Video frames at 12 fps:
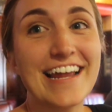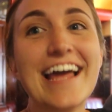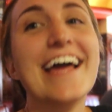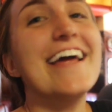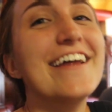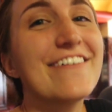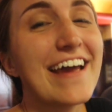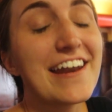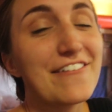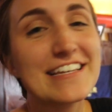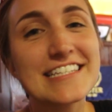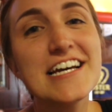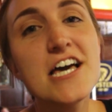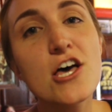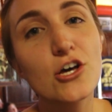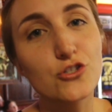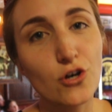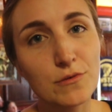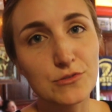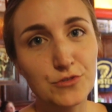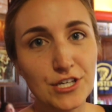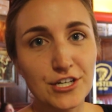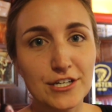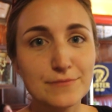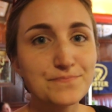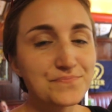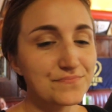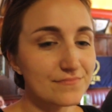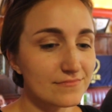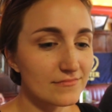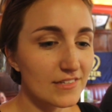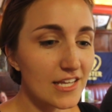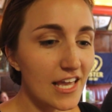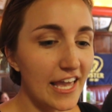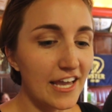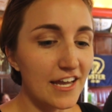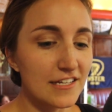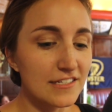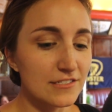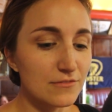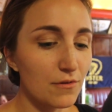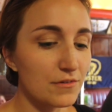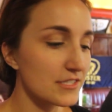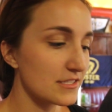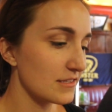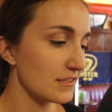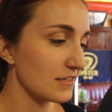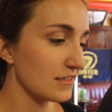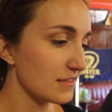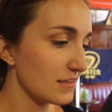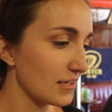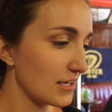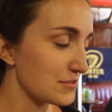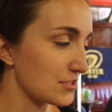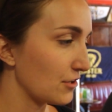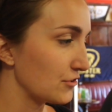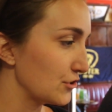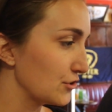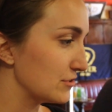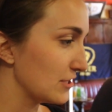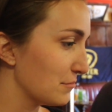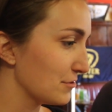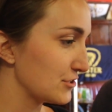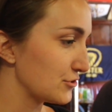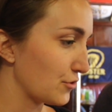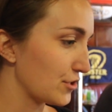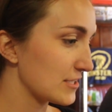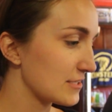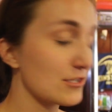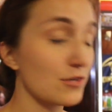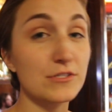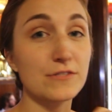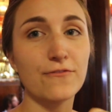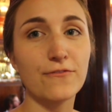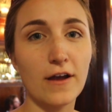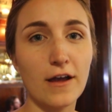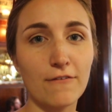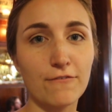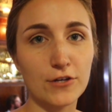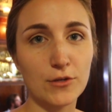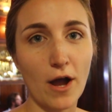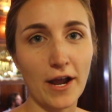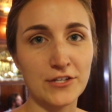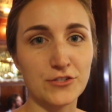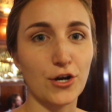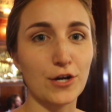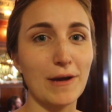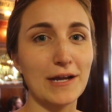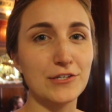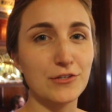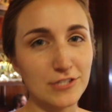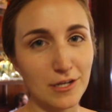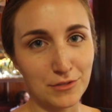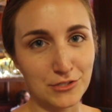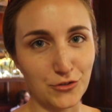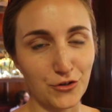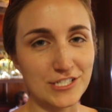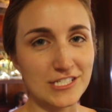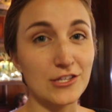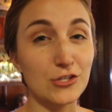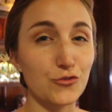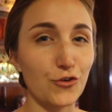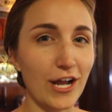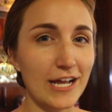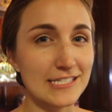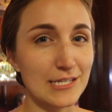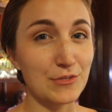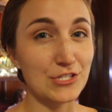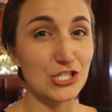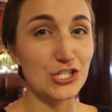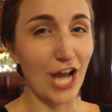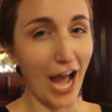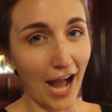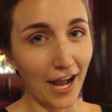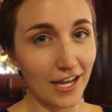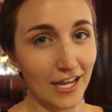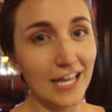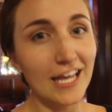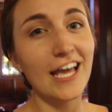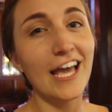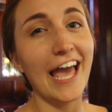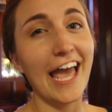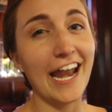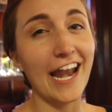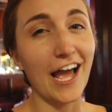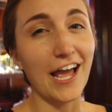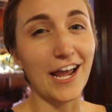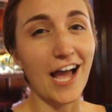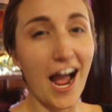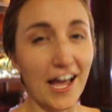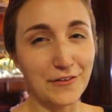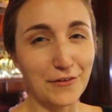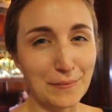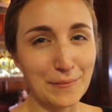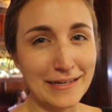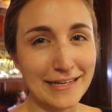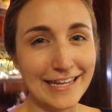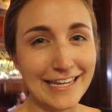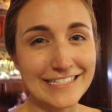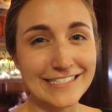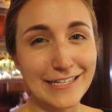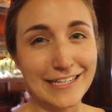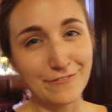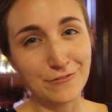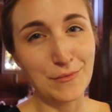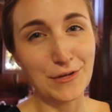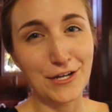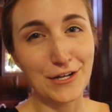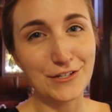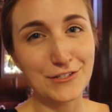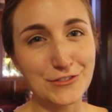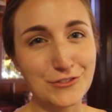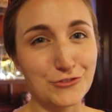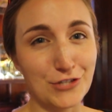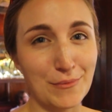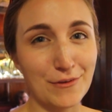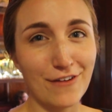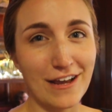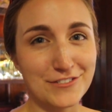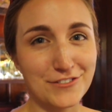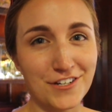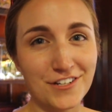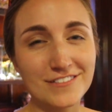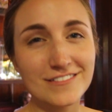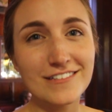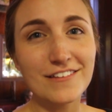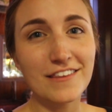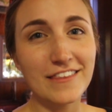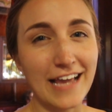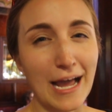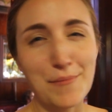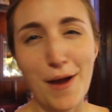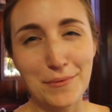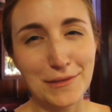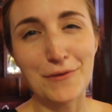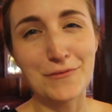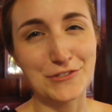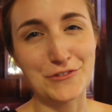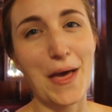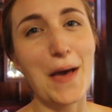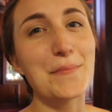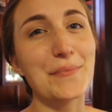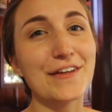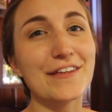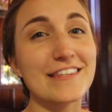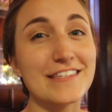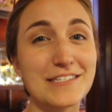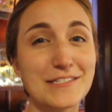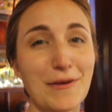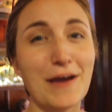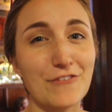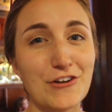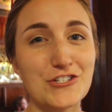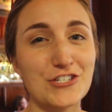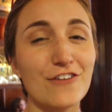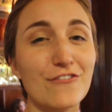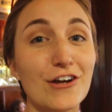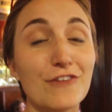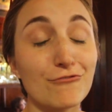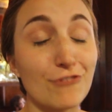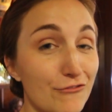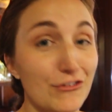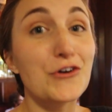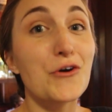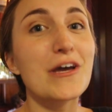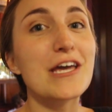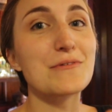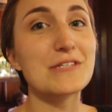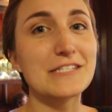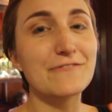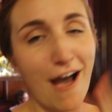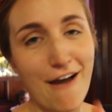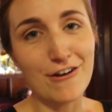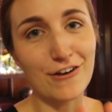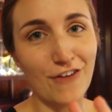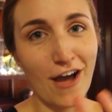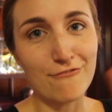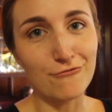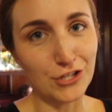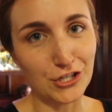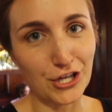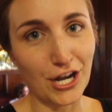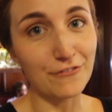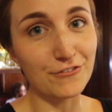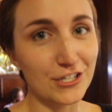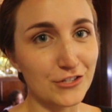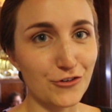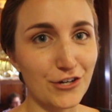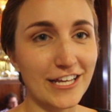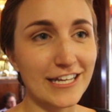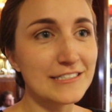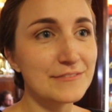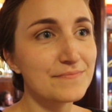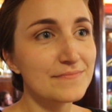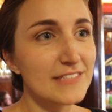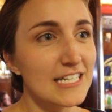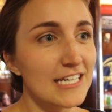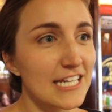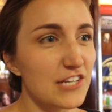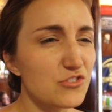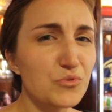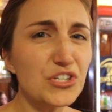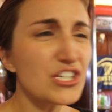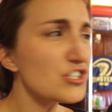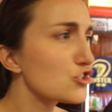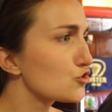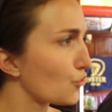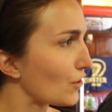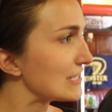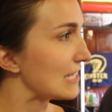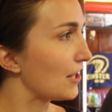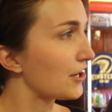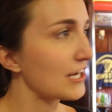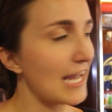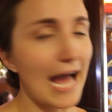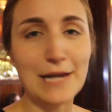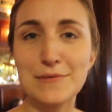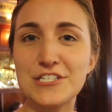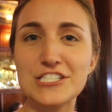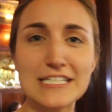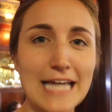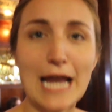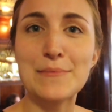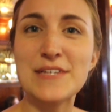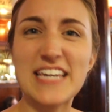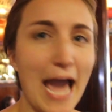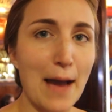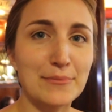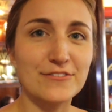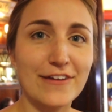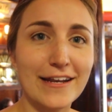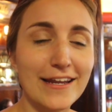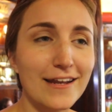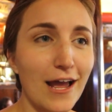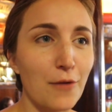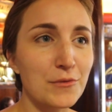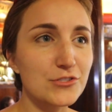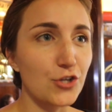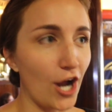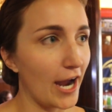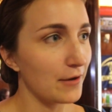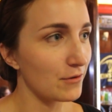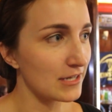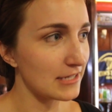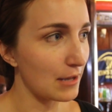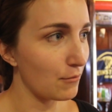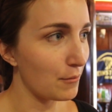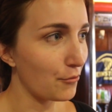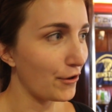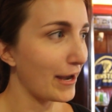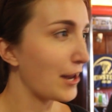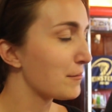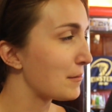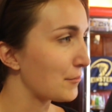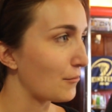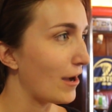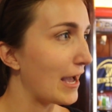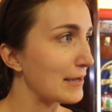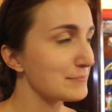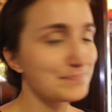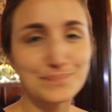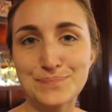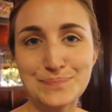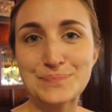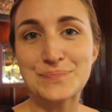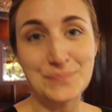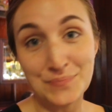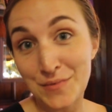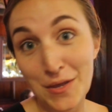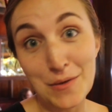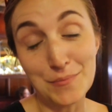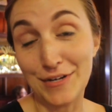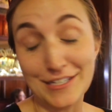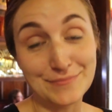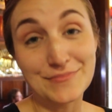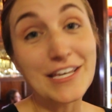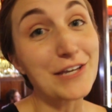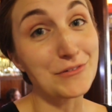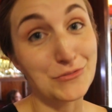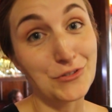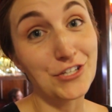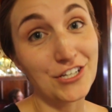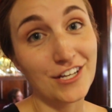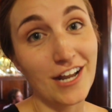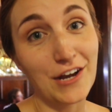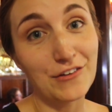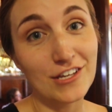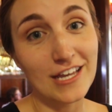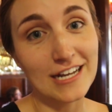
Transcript: but anyways, the tour was really good. And what was it was called New Dublin Tours. It was a free walking tour by New Dublin Tours, and the tour guide was Jack. And I highly recommend it. He said give him a TripAdvisor thing. I probably won't do that, but this is my version of a review. It was five out of five. Really good. I really enjoyed it. He's a really good storyteller. He had he just like had me captivated. I almost cried one at one point. I don't remember why but it was really good. I really